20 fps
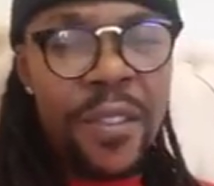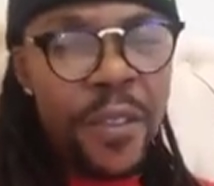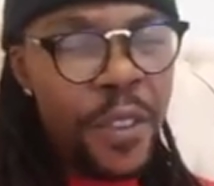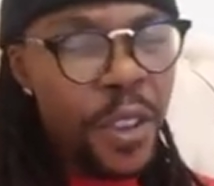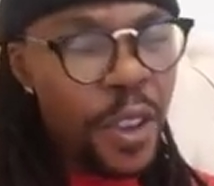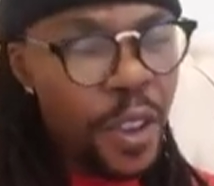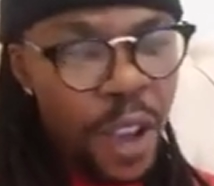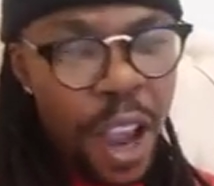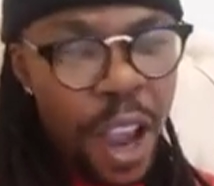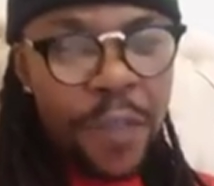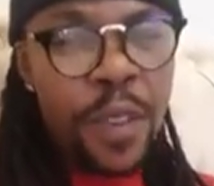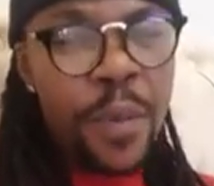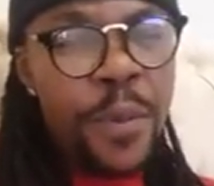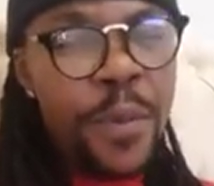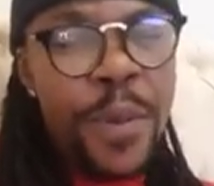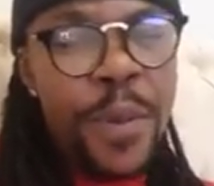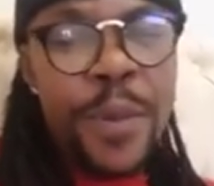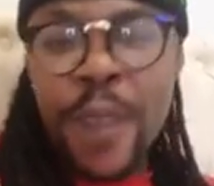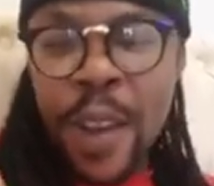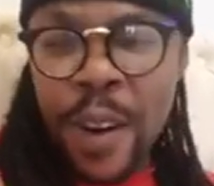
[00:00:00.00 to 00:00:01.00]
you have to
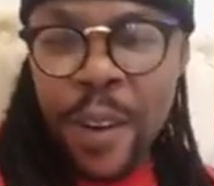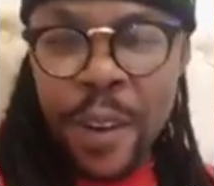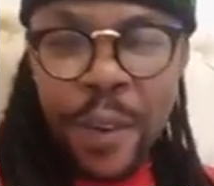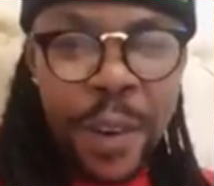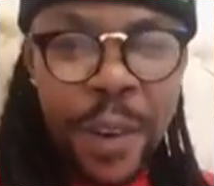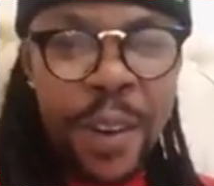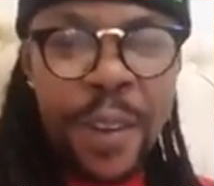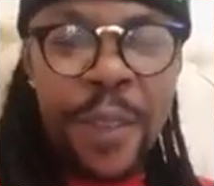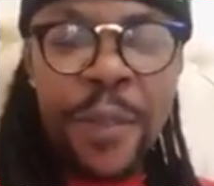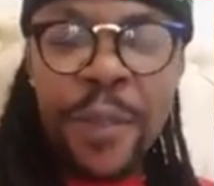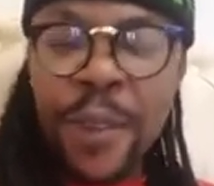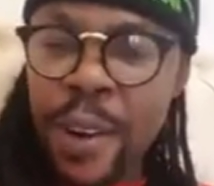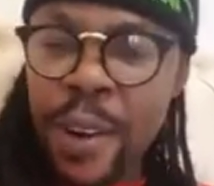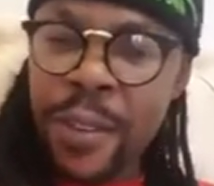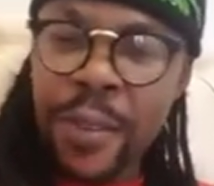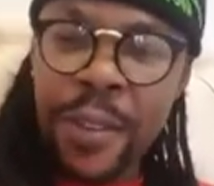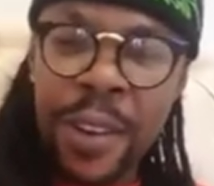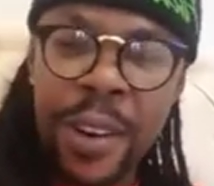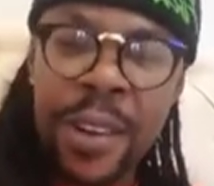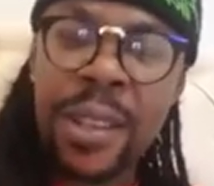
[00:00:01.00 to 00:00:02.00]
be very, very,
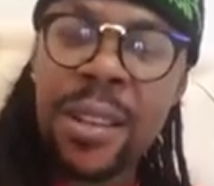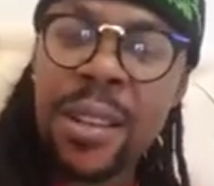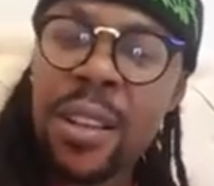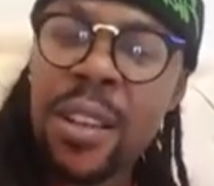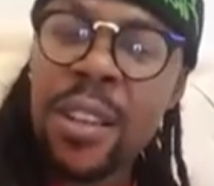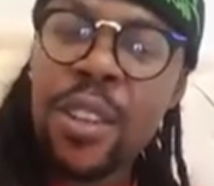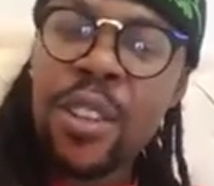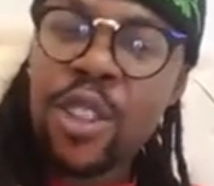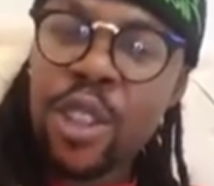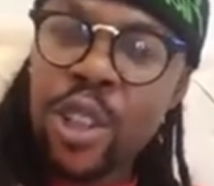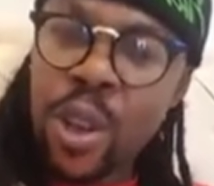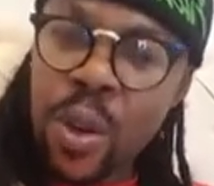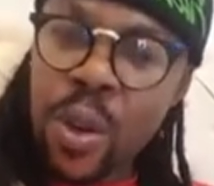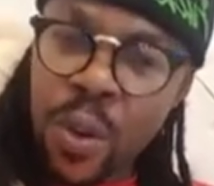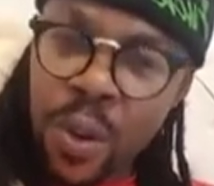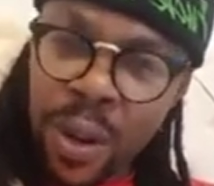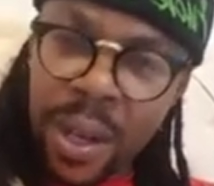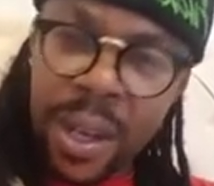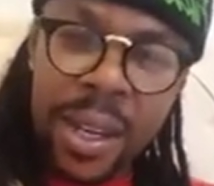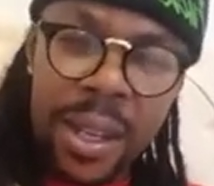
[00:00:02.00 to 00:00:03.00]
very, very
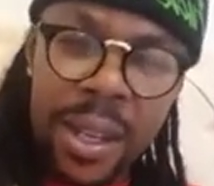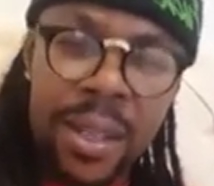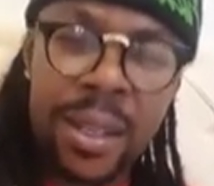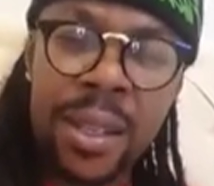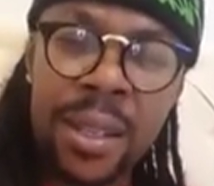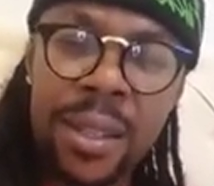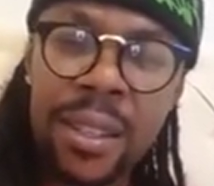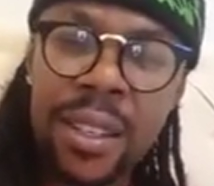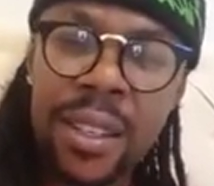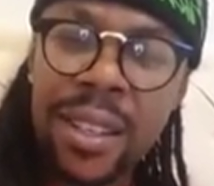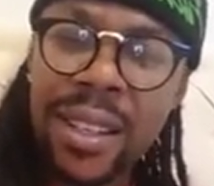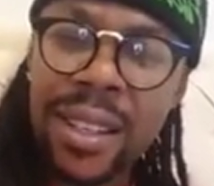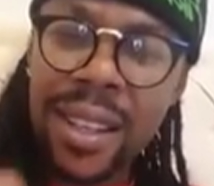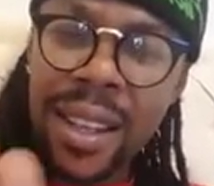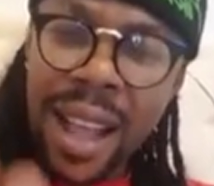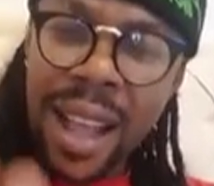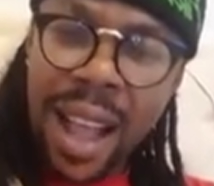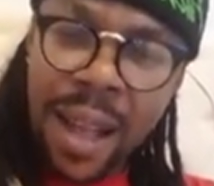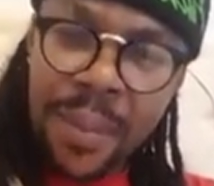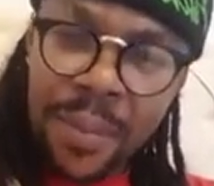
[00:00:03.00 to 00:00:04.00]
slow on these things.
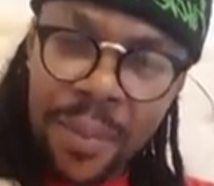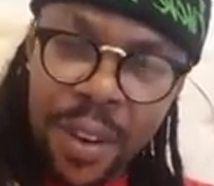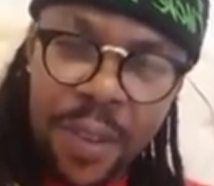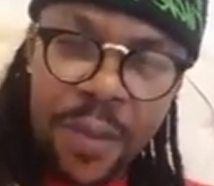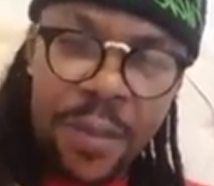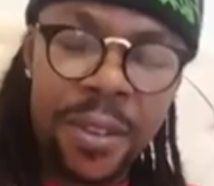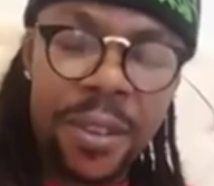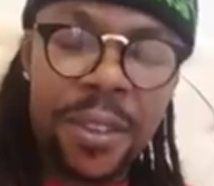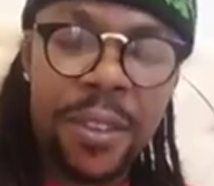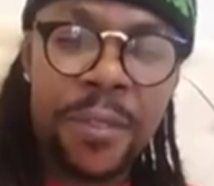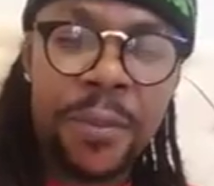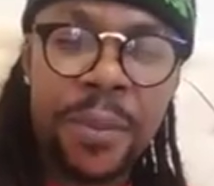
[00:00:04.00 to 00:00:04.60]
Calm down.